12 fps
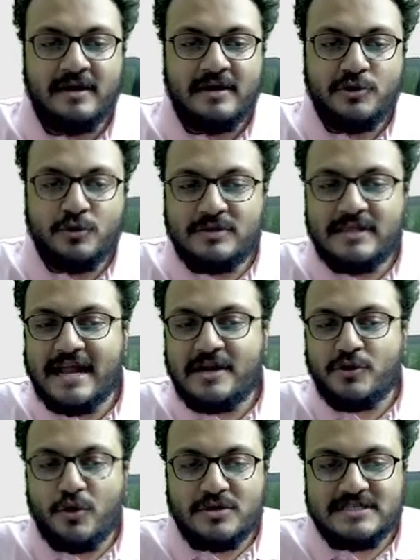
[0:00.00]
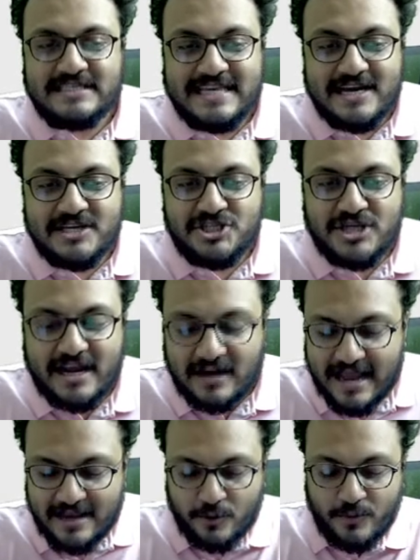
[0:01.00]
you then don't see a check
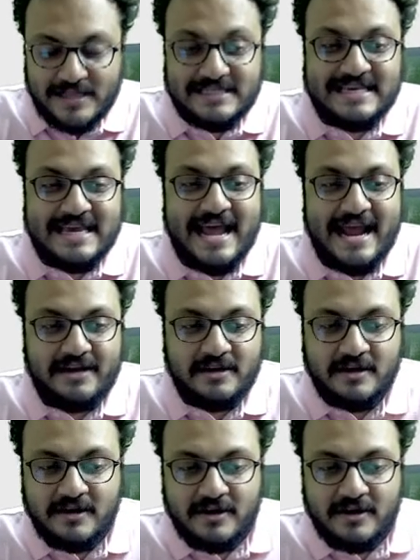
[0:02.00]
like Queen C8,